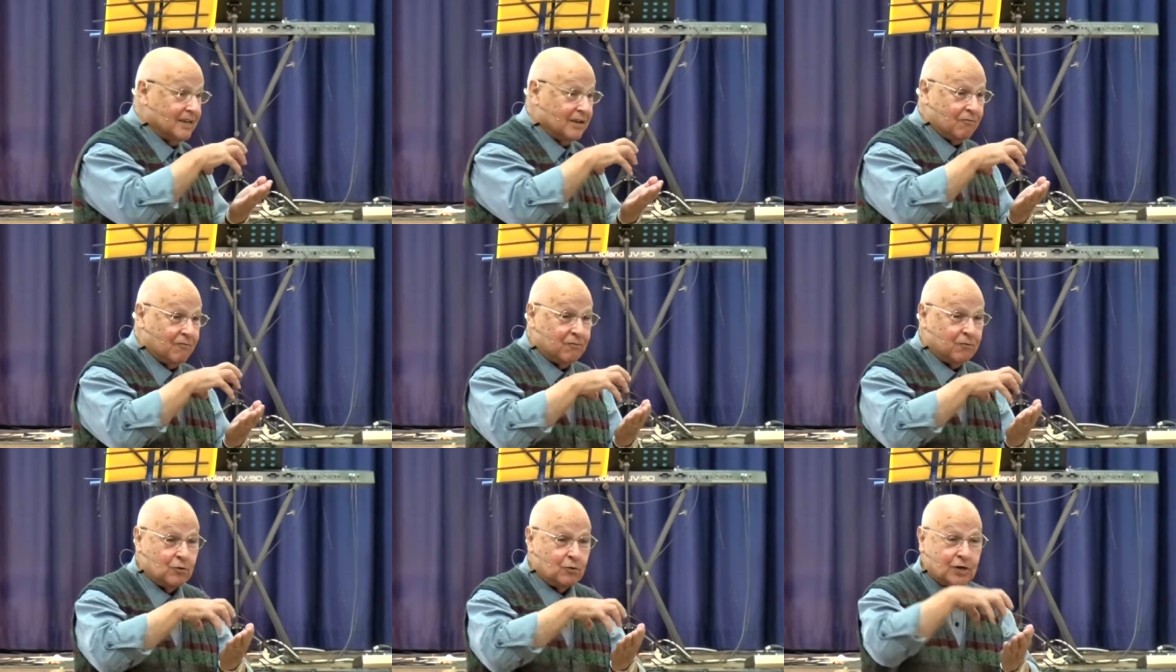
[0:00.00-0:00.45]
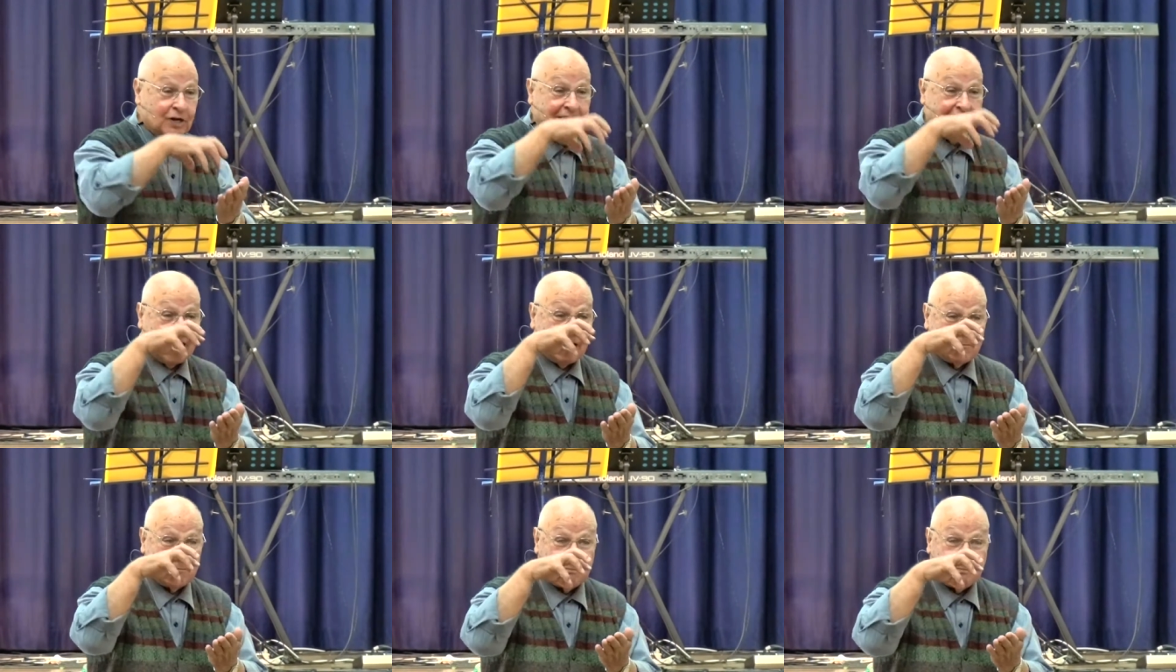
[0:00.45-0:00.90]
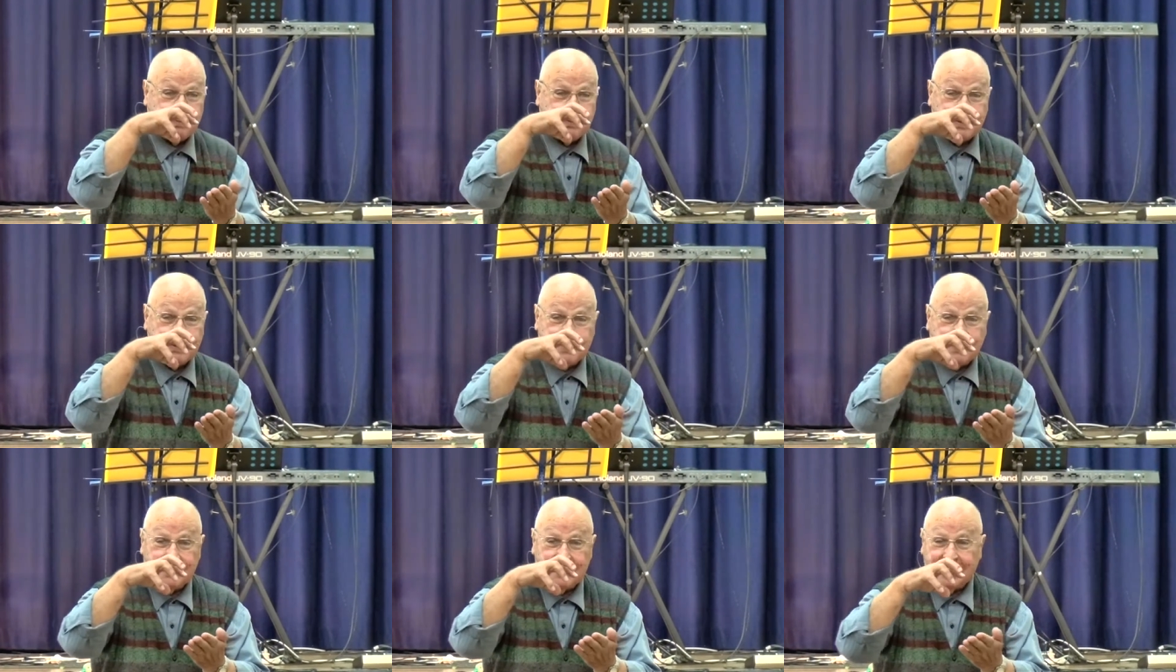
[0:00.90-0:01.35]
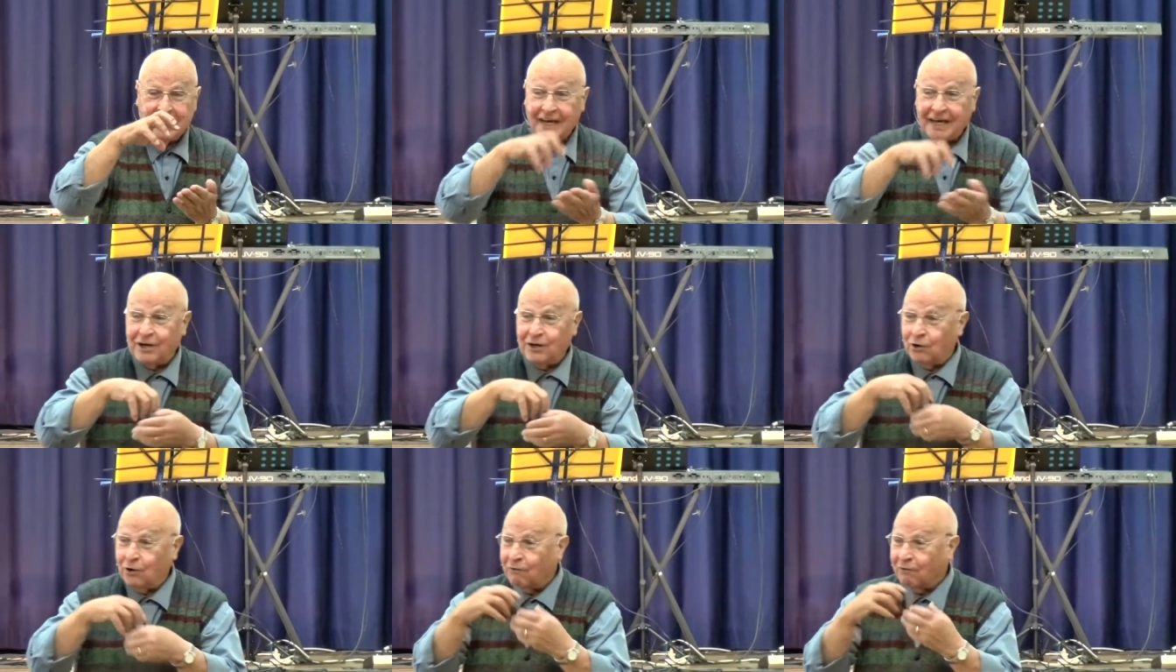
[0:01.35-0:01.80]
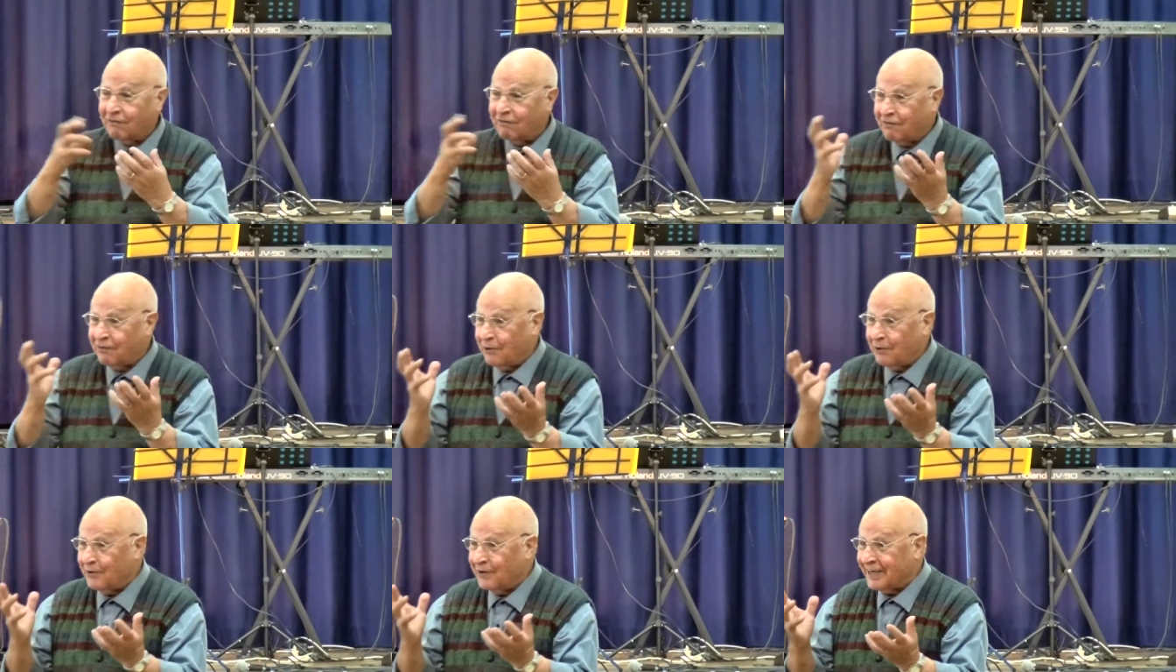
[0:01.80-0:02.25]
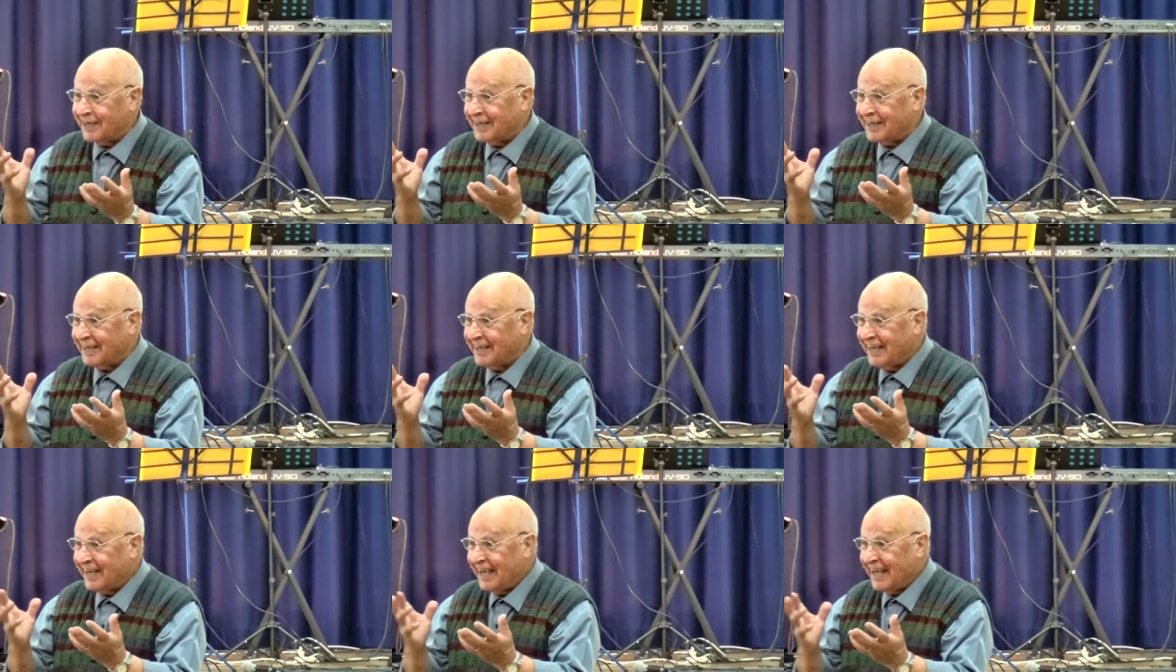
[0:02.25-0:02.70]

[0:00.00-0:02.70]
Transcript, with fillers: a full cup and overflowing.